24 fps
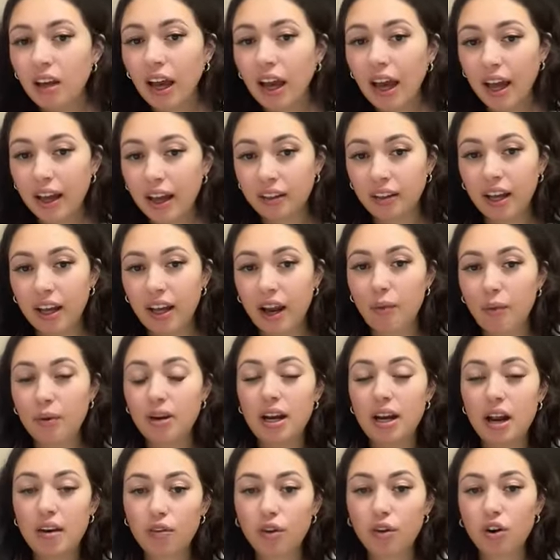And like, I would
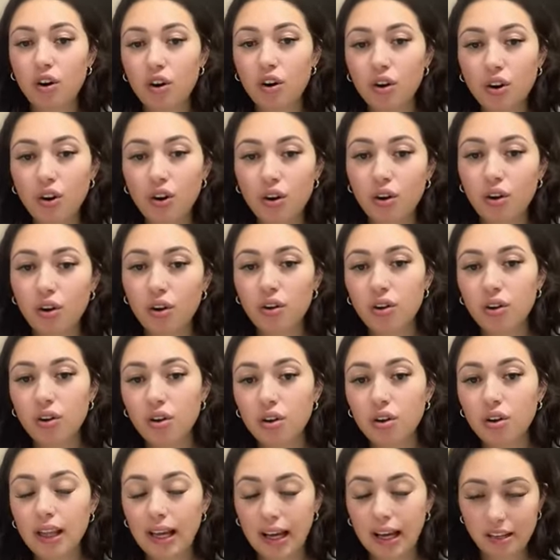never,
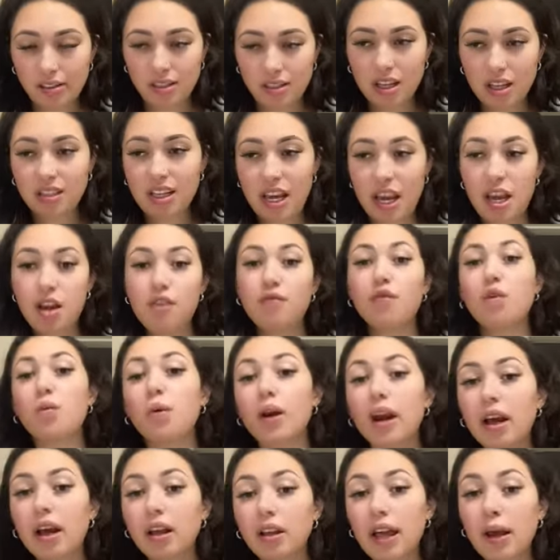like I said, take for
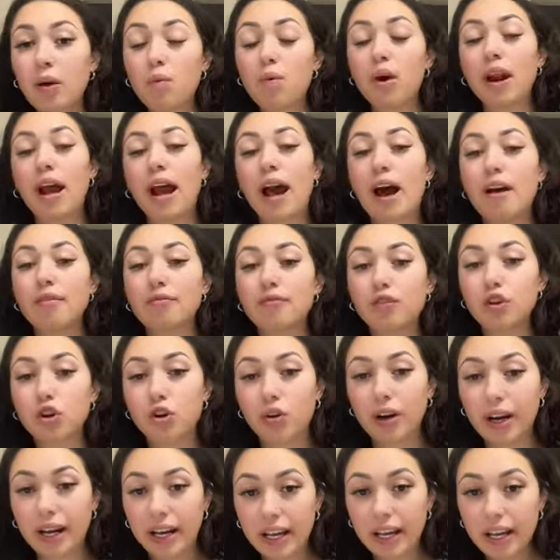what I have for
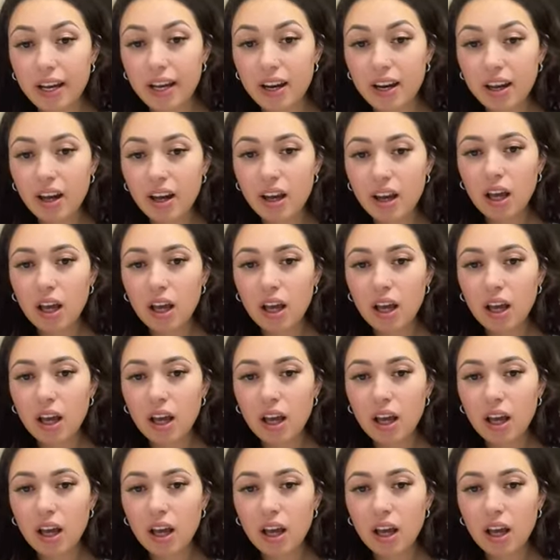granted,